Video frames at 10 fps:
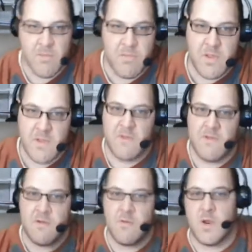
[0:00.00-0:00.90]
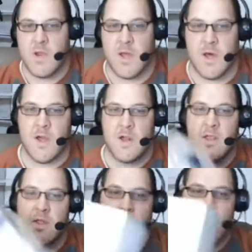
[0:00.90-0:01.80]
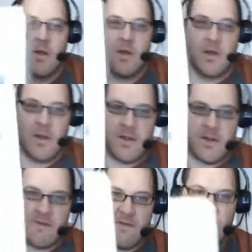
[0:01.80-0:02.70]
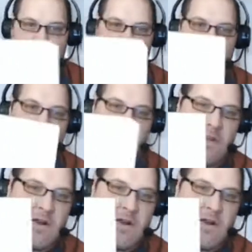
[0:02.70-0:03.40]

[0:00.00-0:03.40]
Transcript: But this is what I got instead. Sorry